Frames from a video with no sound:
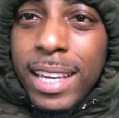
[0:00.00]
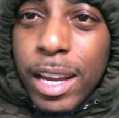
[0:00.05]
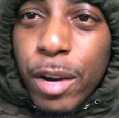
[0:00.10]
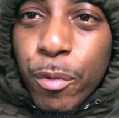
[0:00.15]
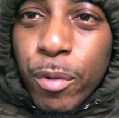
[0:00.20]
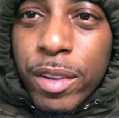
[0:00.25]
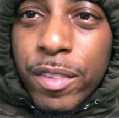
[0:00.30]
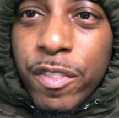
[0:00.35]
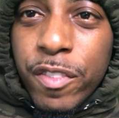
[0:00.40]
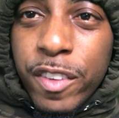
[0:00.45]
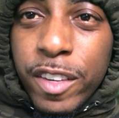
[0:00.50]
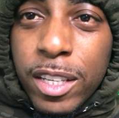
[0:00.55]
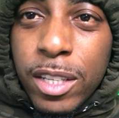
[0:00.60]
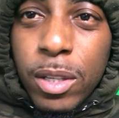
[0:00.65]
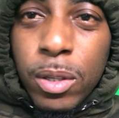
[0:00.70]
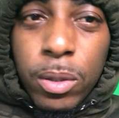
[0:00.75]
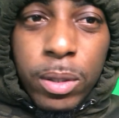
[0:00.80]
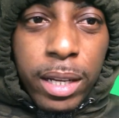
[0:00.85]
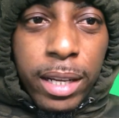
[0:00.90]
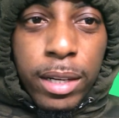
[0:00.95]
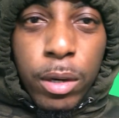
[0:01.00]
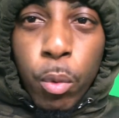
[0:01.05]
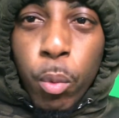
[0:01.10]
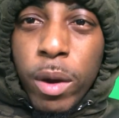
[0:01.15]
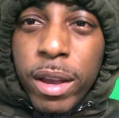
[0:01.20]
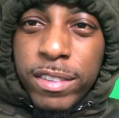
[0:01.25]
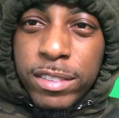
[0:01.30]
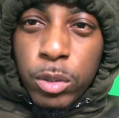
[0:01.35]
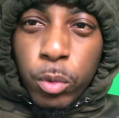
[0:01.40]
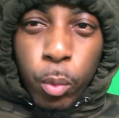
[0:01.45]
get revealed, and the
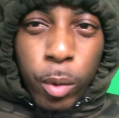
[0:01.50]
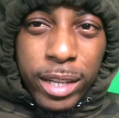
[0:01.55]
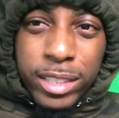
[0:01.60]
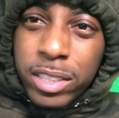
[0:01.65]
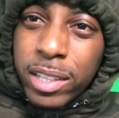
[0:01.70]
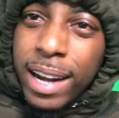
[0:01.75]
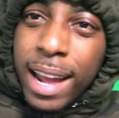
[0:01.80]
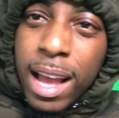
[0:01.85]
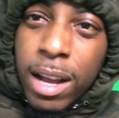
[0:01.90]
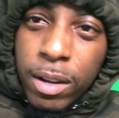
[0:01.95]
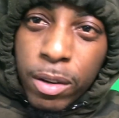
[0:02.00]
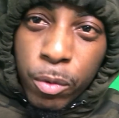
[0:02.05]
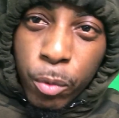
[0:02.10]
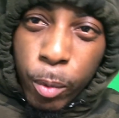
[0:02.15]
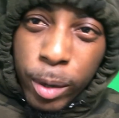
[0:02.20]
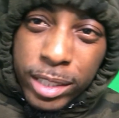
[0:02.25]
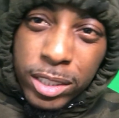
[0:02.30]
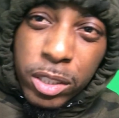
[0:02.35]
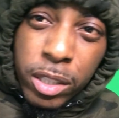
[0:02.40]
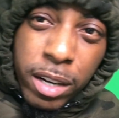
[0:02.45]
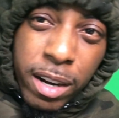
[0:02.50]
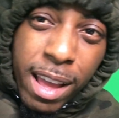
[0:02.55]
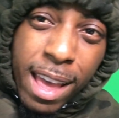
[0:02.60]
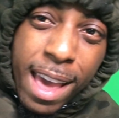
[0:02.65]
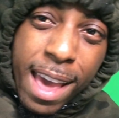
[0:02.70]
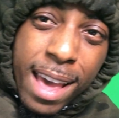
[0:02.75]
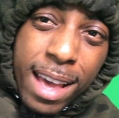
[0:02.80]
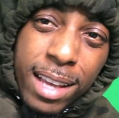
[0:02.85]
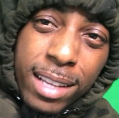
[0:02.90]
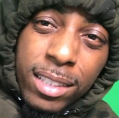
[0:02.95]
wizard wizard wizard
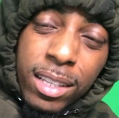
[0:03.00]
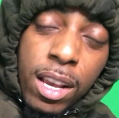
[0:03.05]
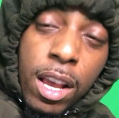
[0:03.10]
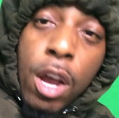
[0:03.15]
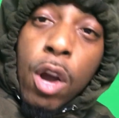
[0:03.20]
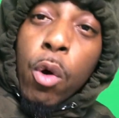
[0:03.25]
as